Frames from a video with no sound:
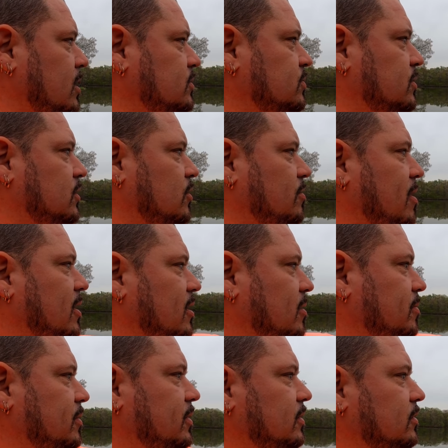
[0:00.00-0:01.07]
I guess we go
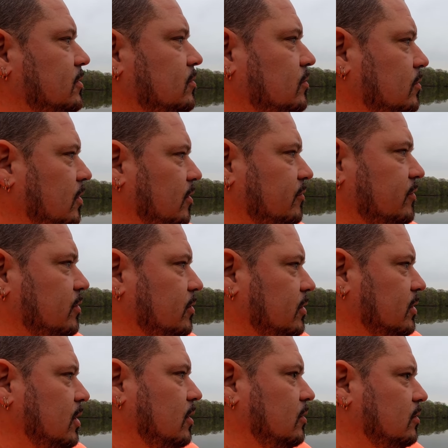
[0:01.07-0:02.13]
back up and wherever you
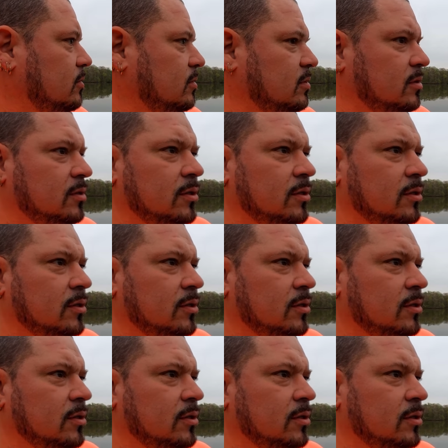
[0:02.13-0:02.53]
want to go.